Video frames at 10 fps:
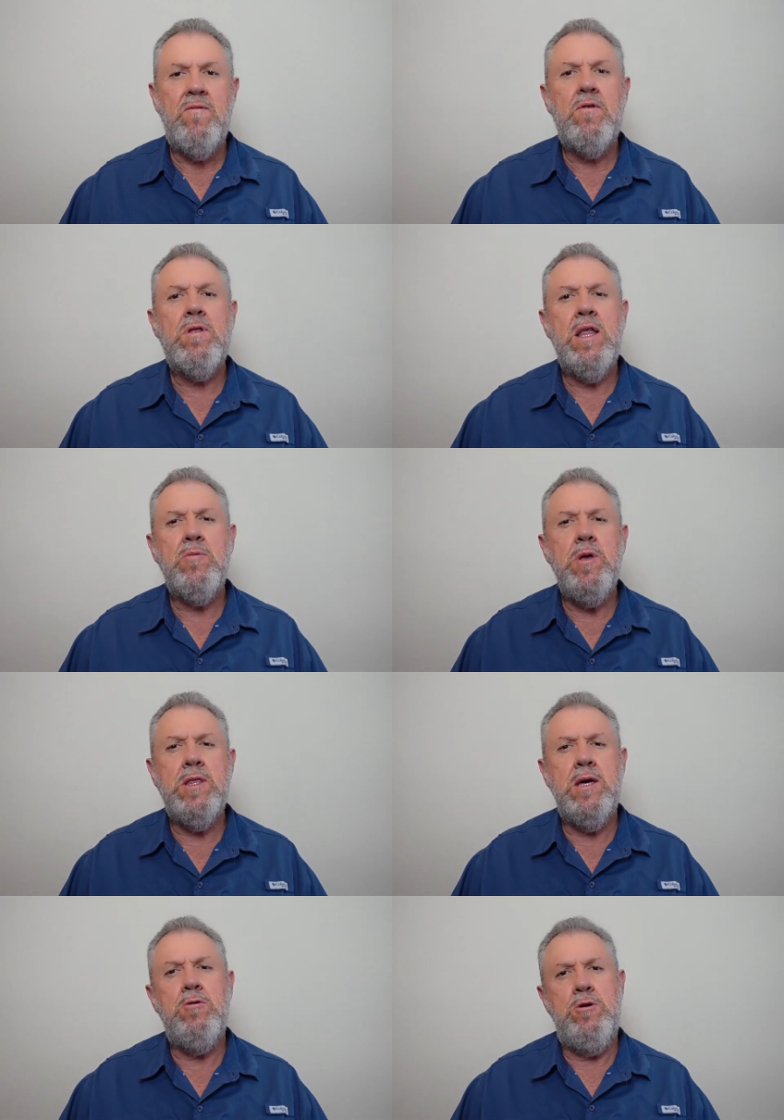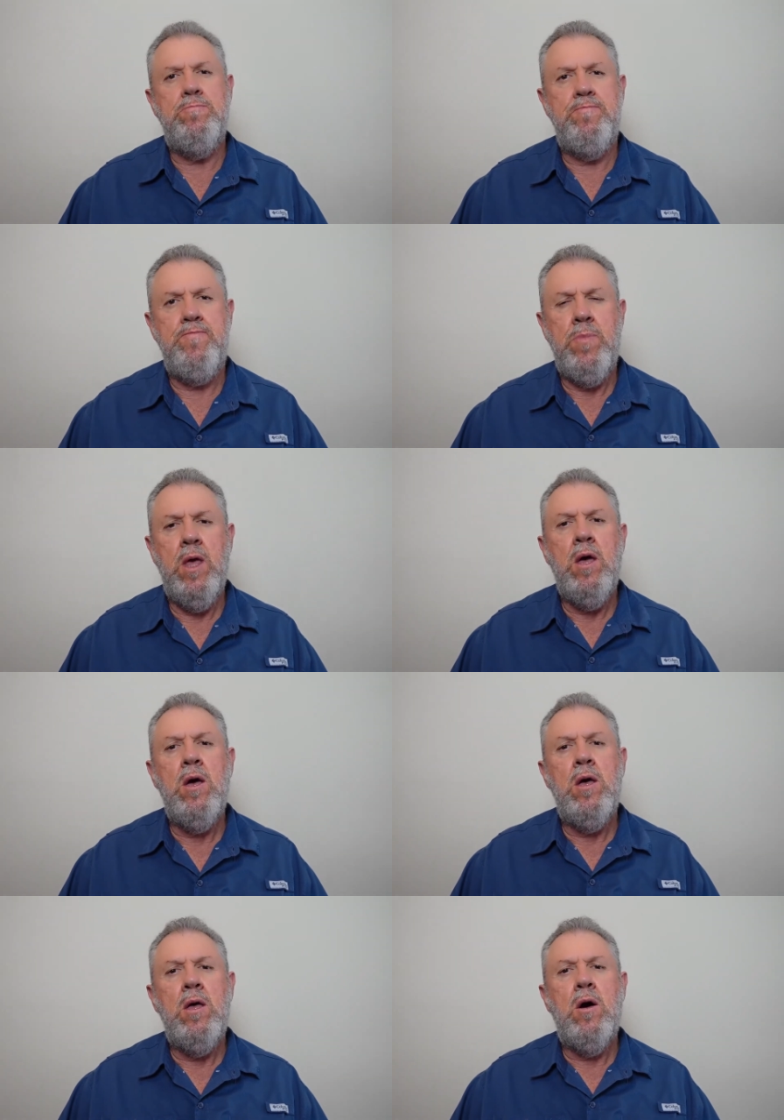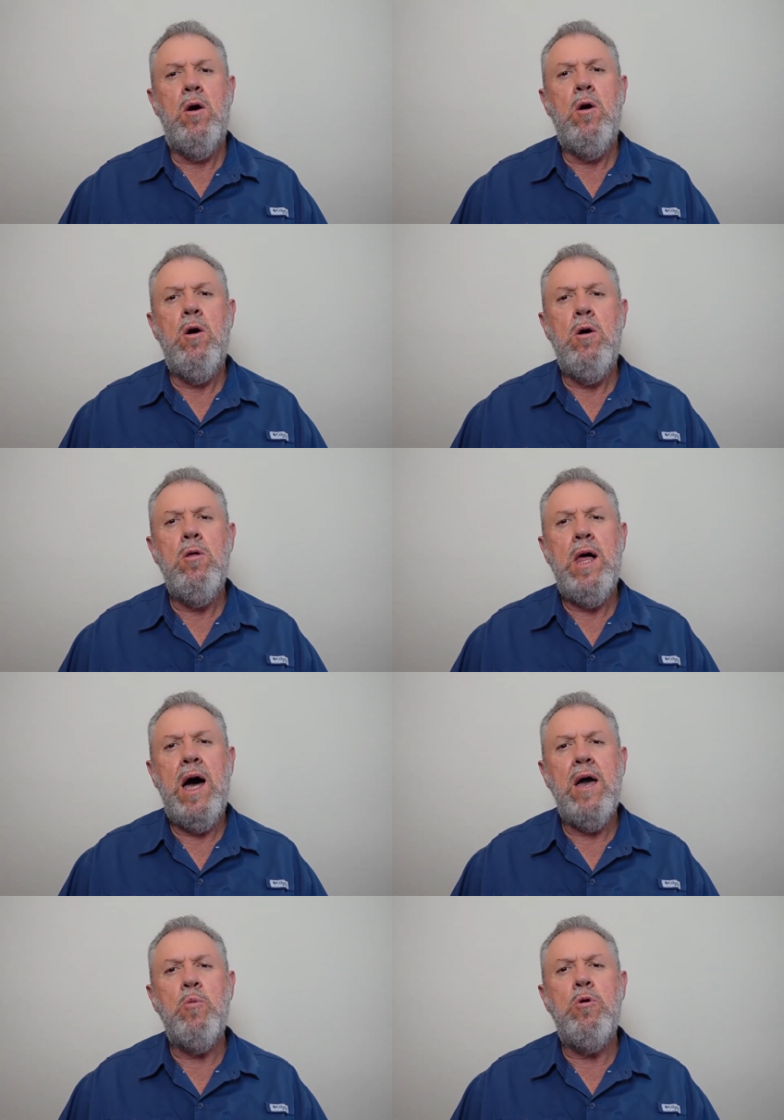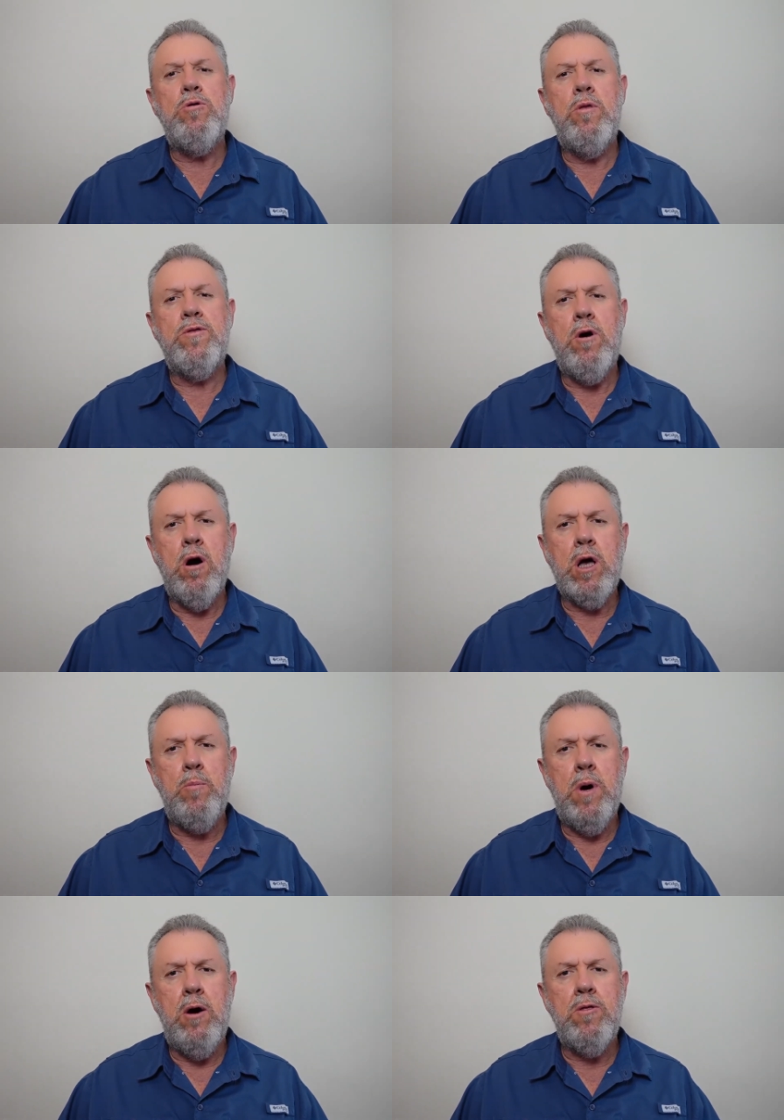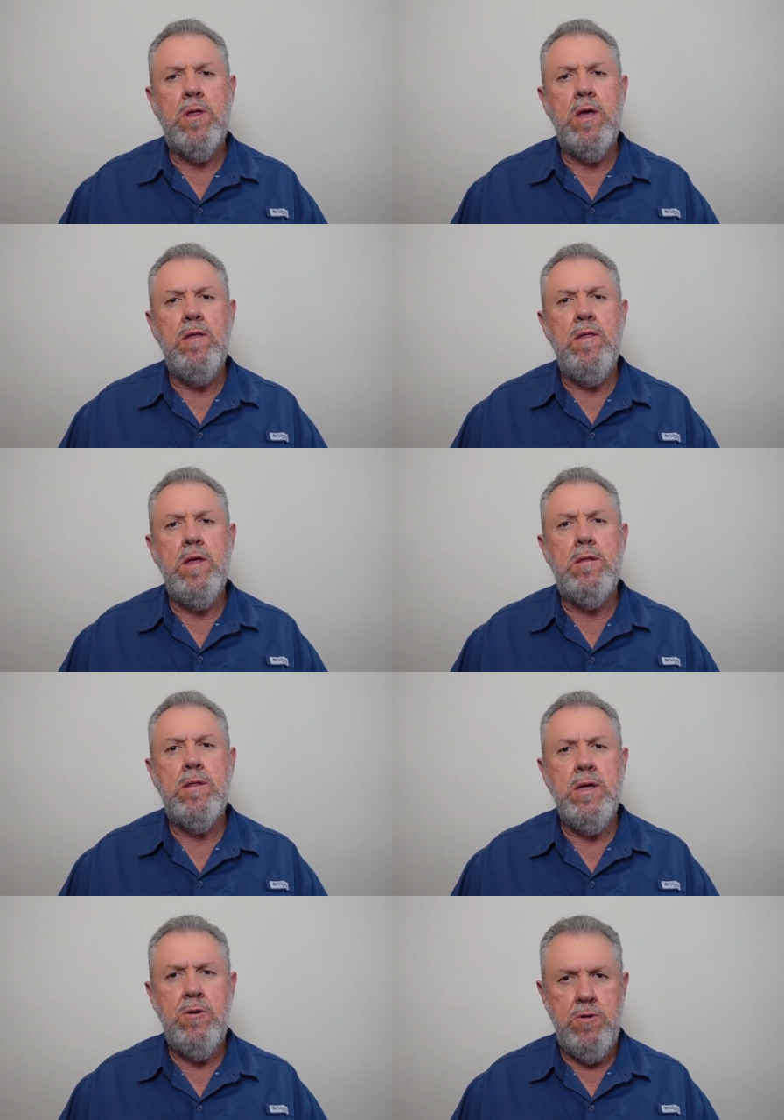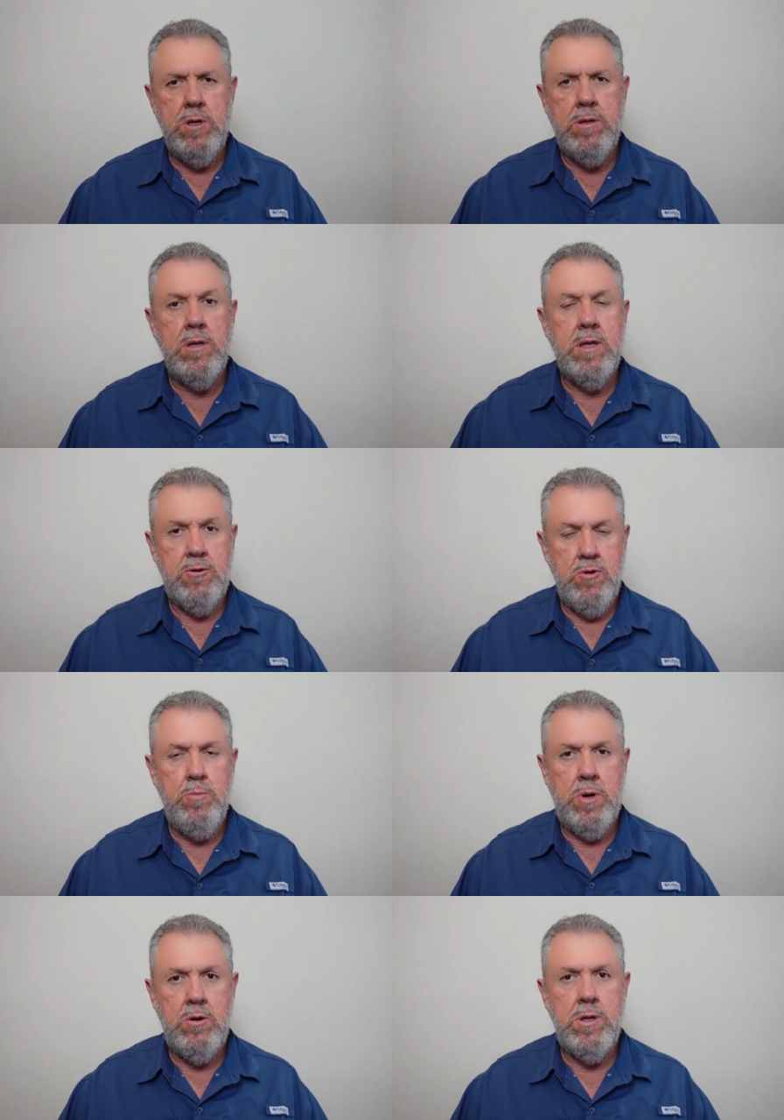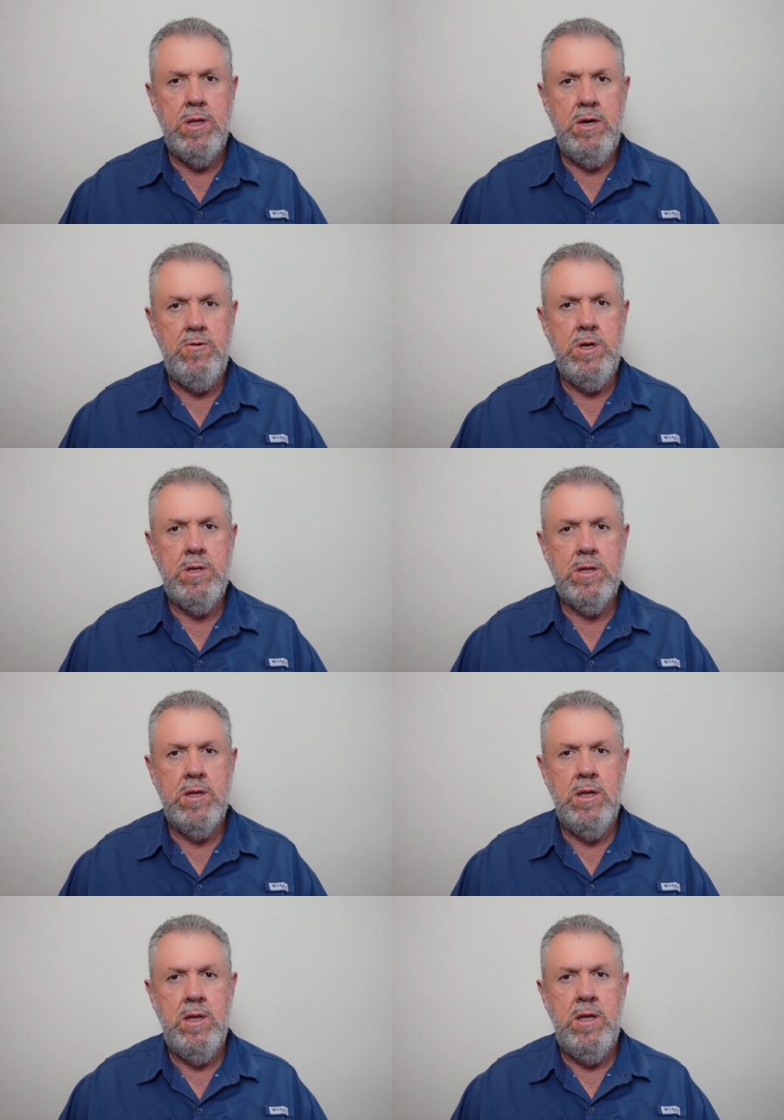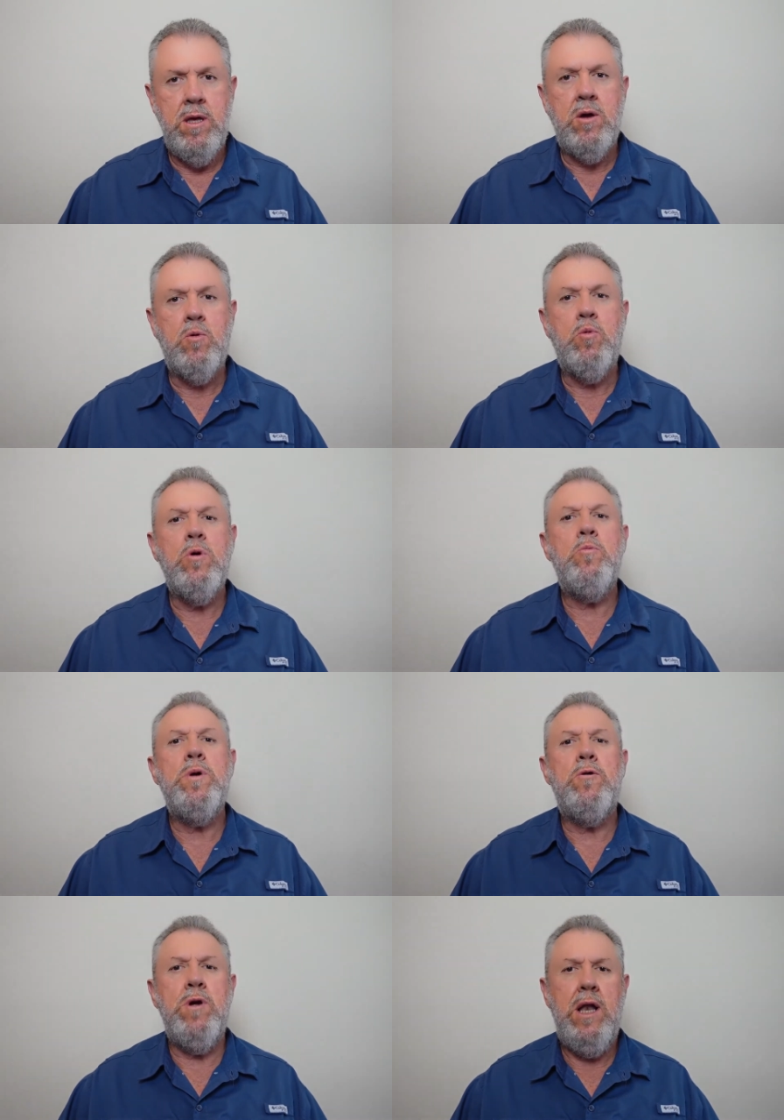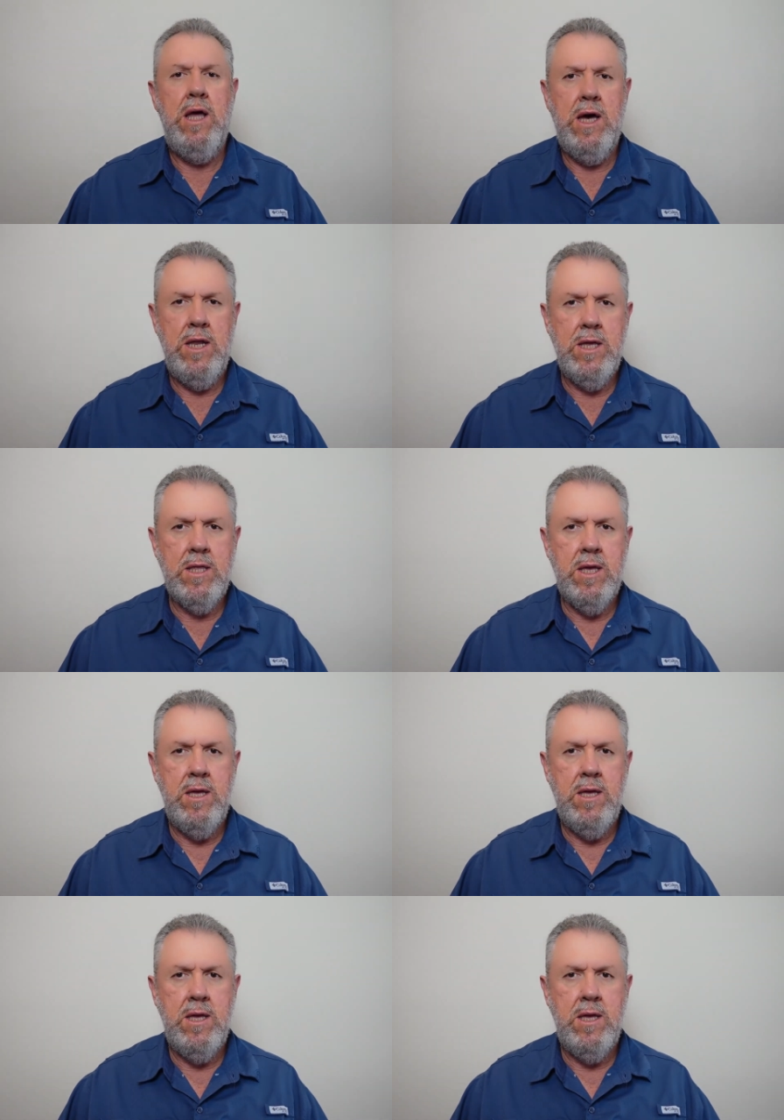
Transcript: First, let me tell you. All I will talk about in this series, is a three part series, will be related